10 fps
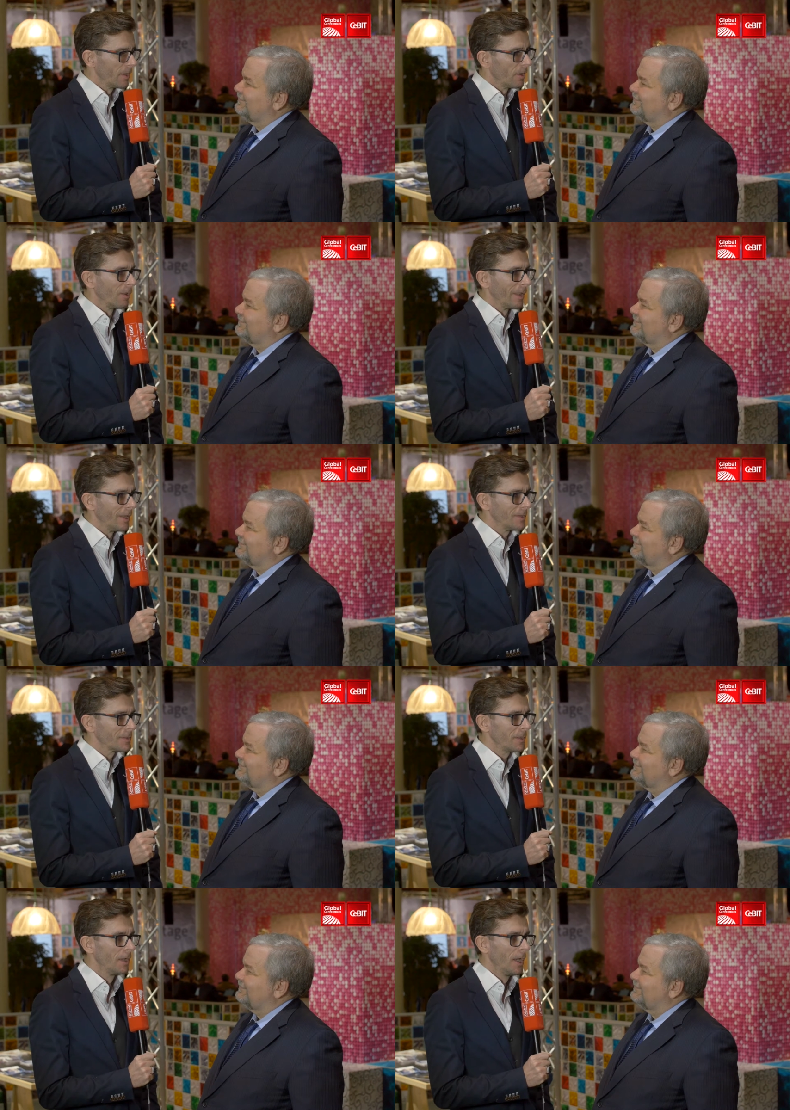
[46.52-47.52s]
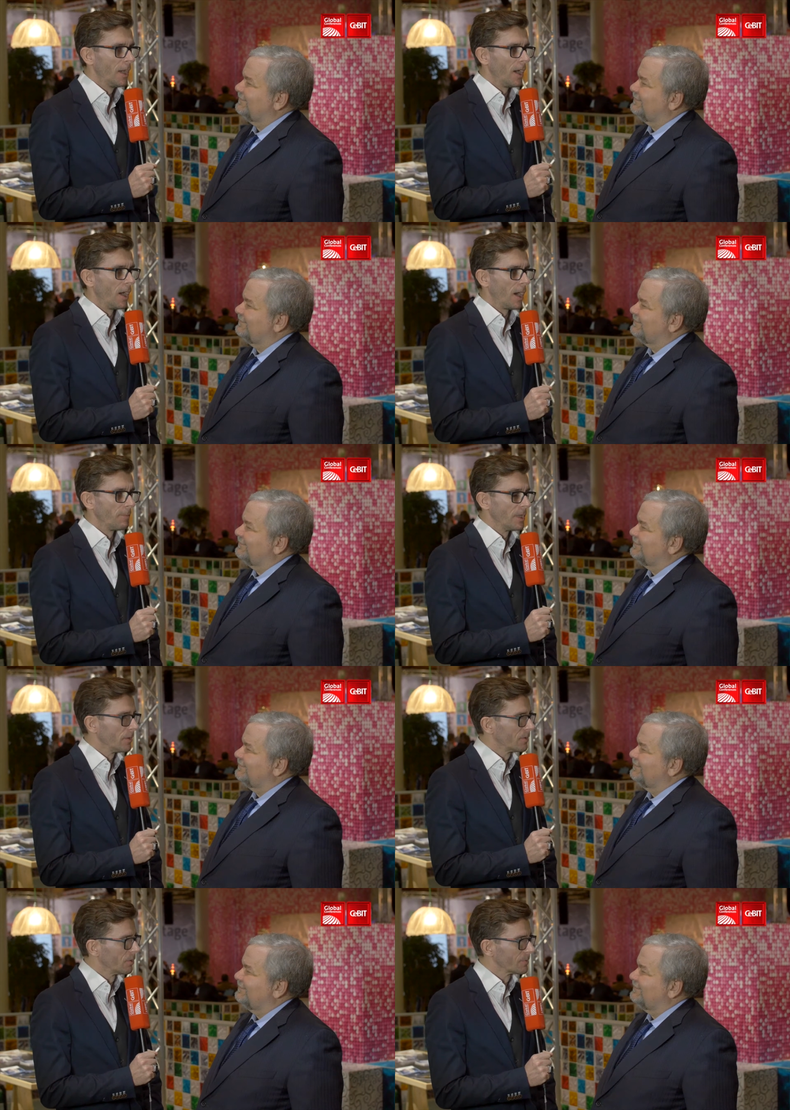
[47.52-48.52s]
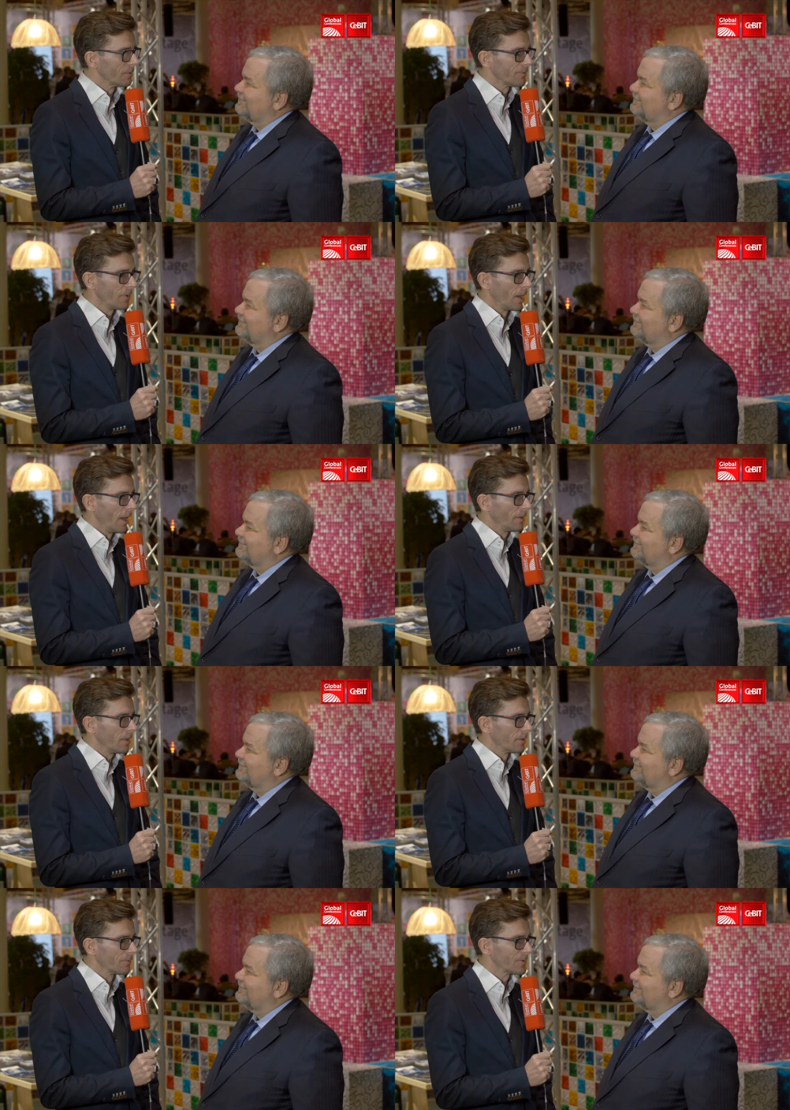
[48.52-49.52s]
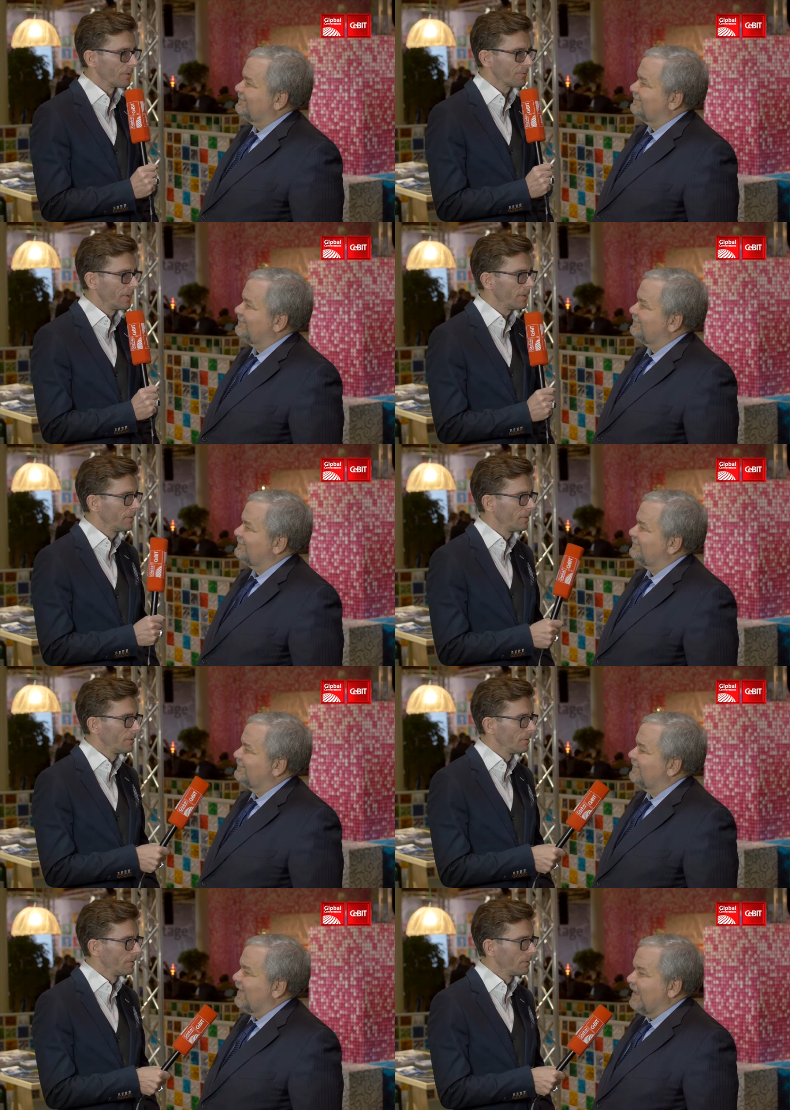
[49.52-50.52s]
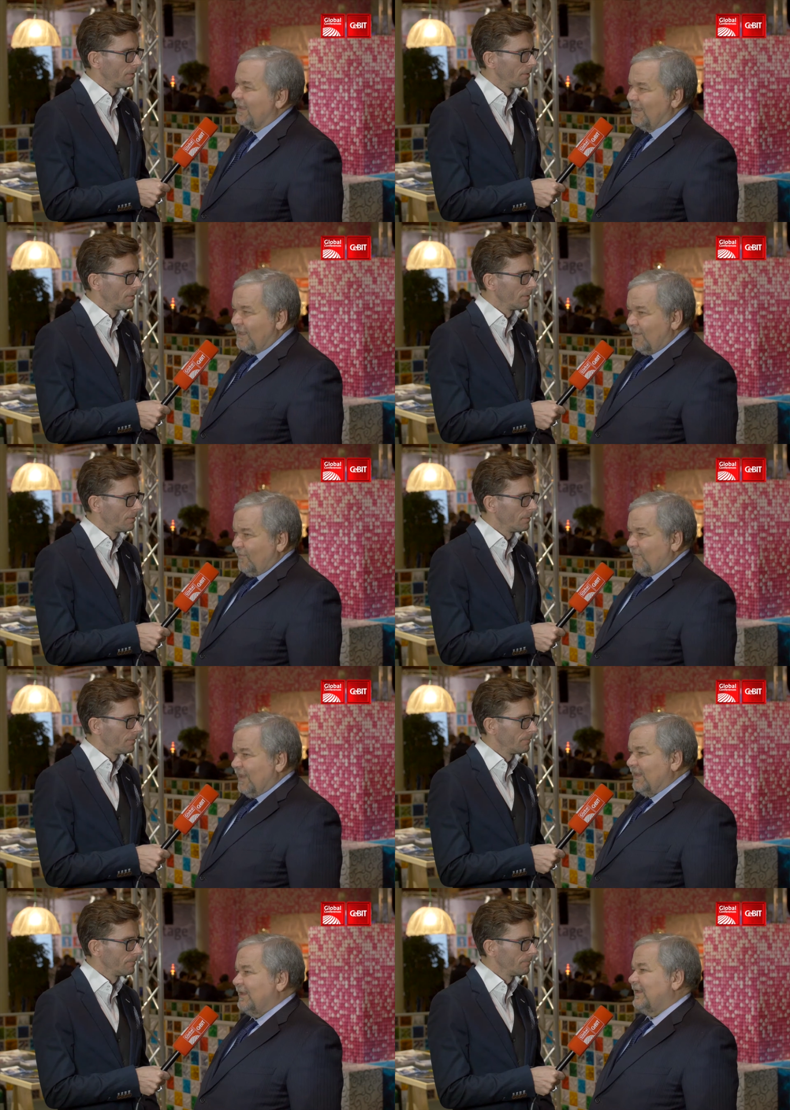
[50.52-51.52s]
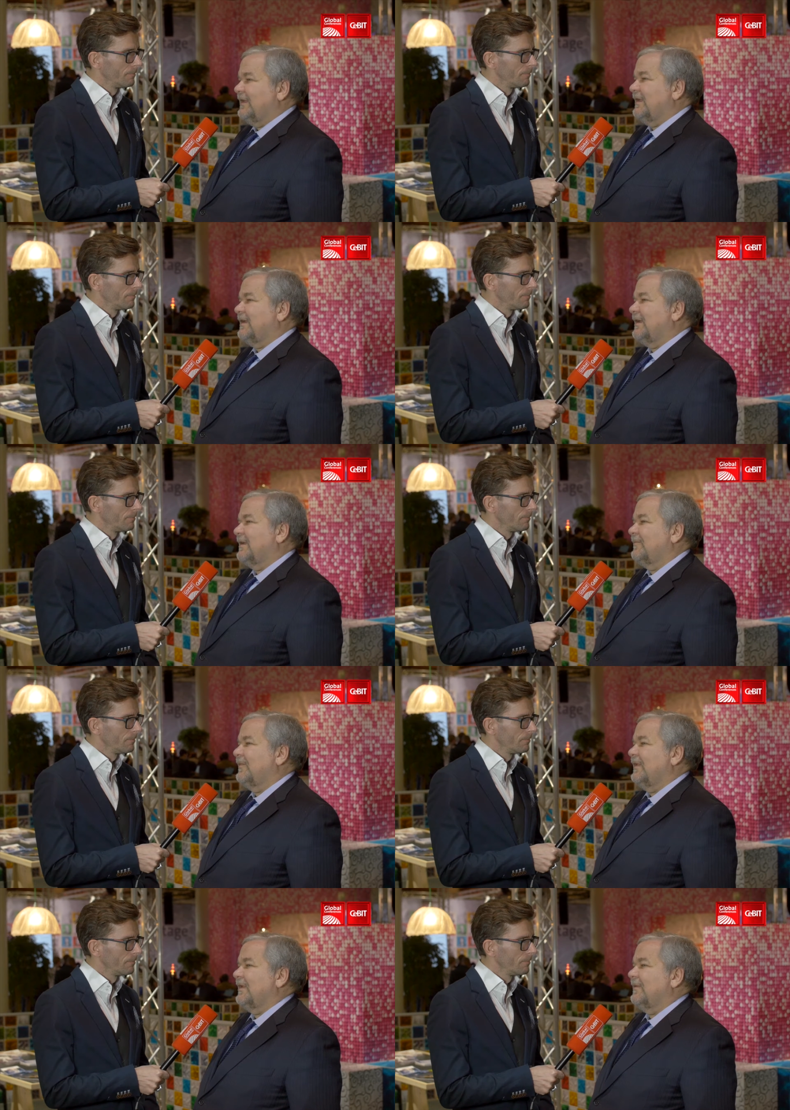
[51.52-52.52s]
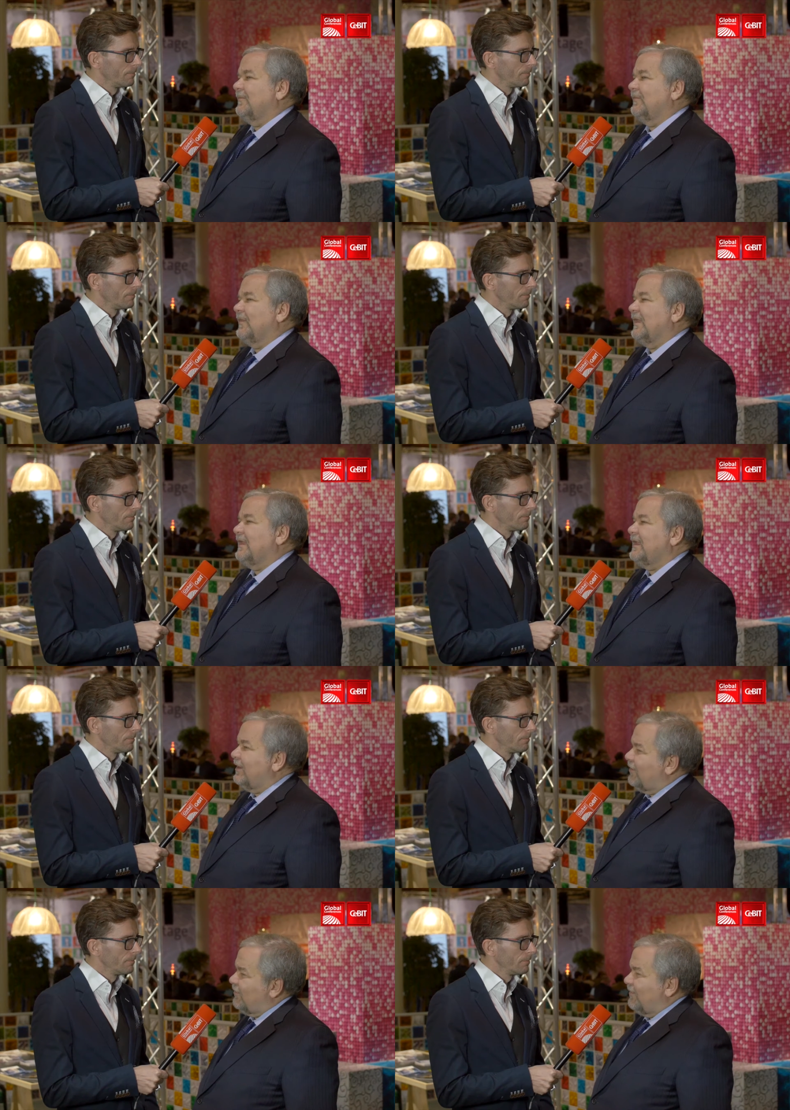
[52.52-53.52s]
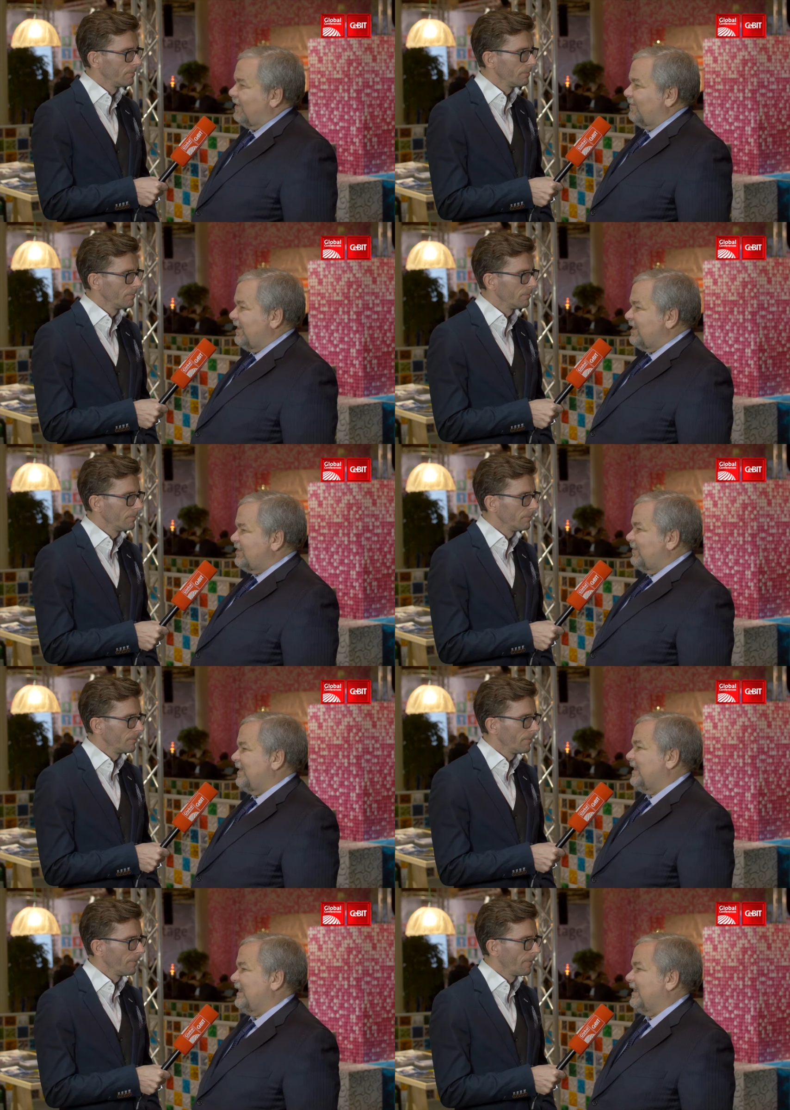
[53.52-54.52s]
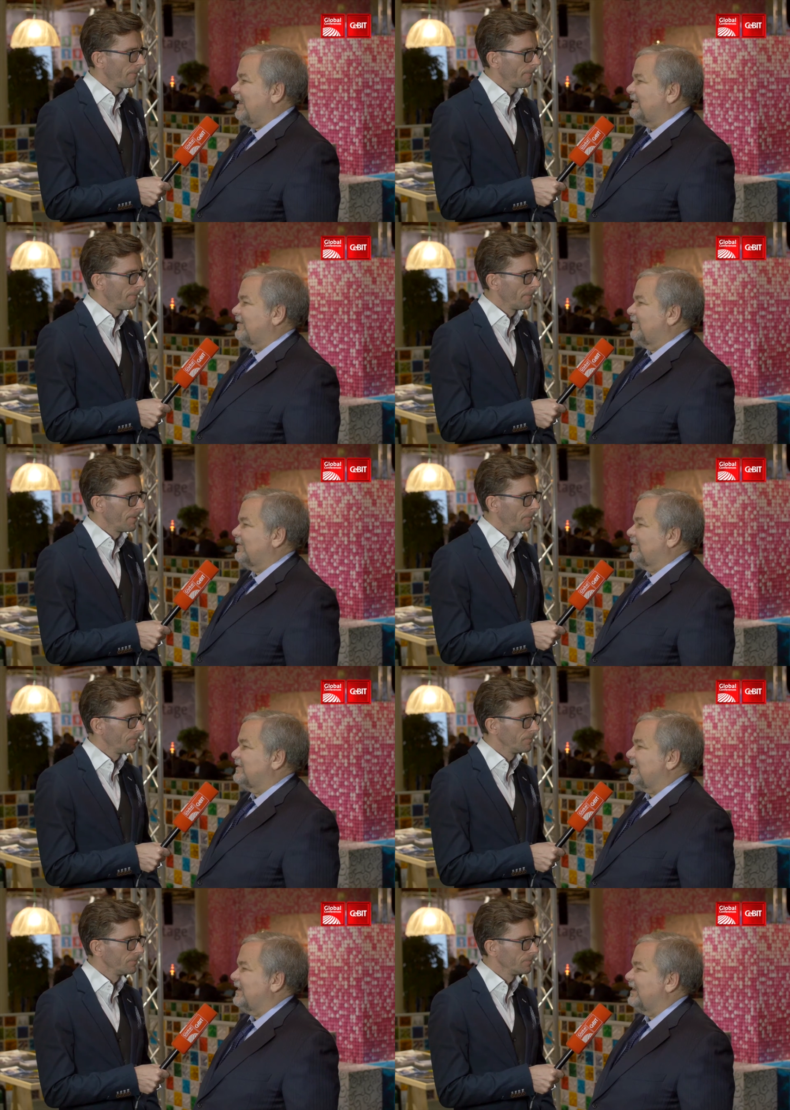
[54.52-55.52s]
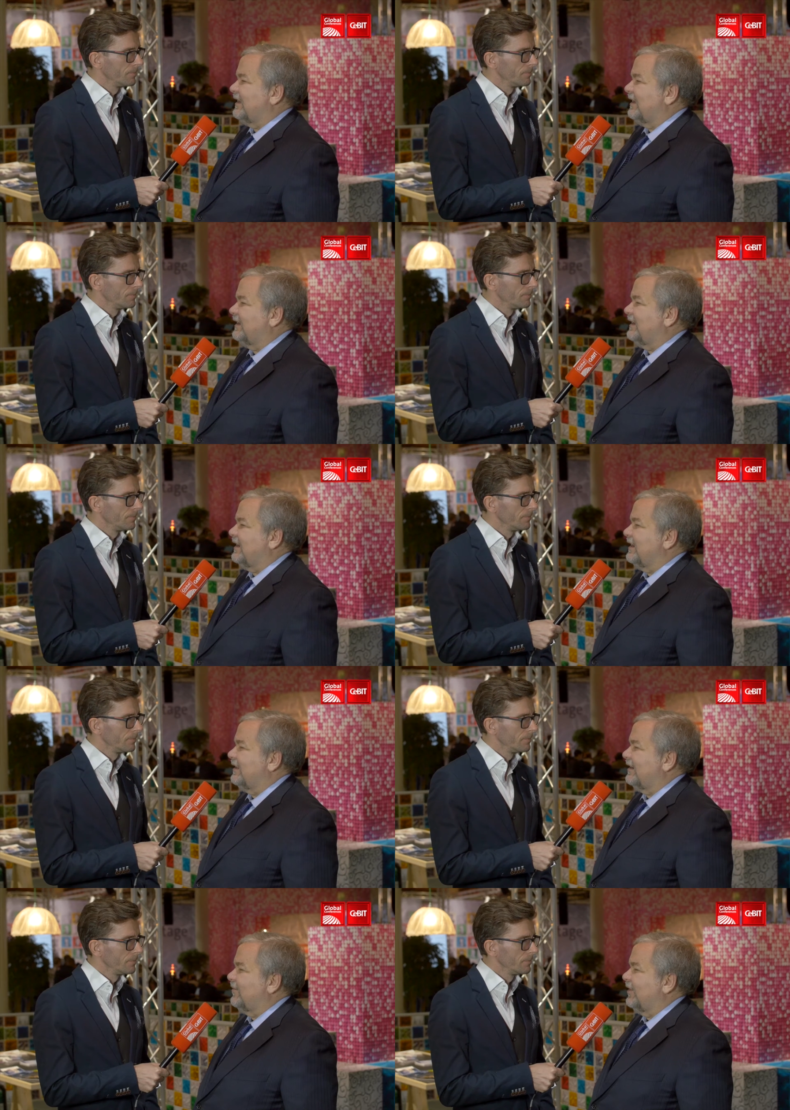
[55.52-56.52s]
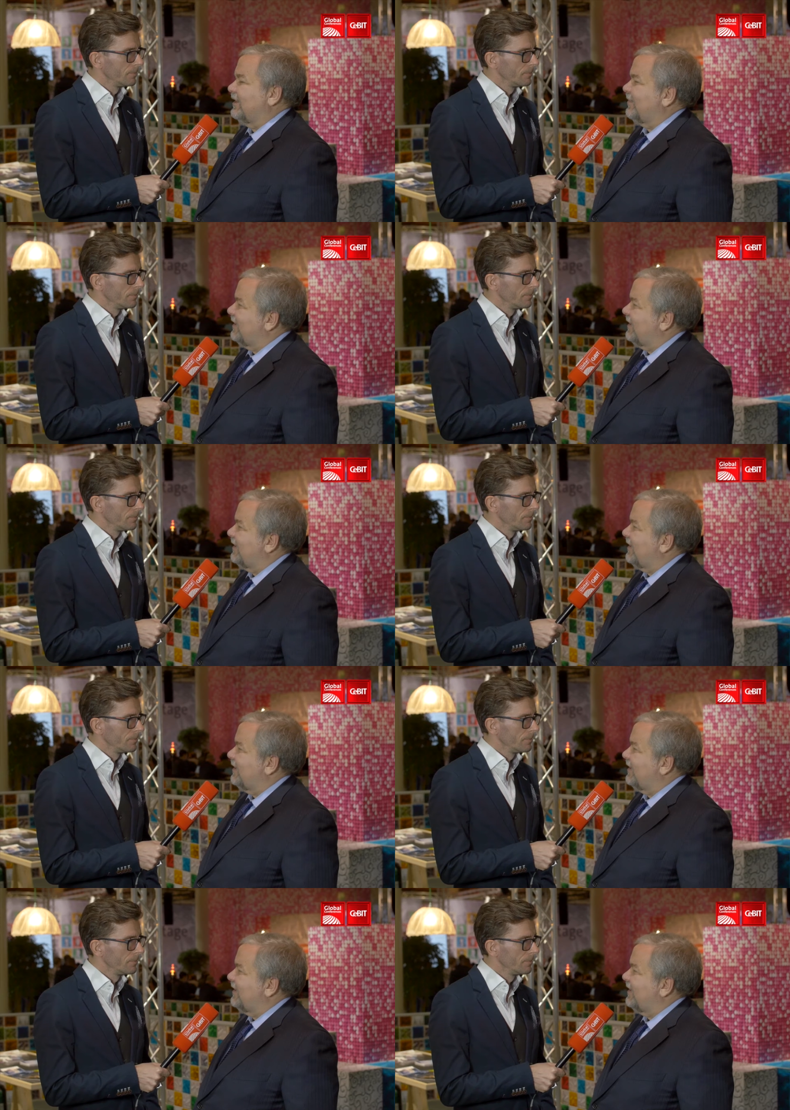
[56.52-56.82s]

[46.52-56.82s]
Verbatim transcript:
Speaker 1: they are lazy, uh, I mean, in terms of uh, any kind of software?
Speaker 2: Well, um, you know, PGP had difficulty uh, getting a lot of market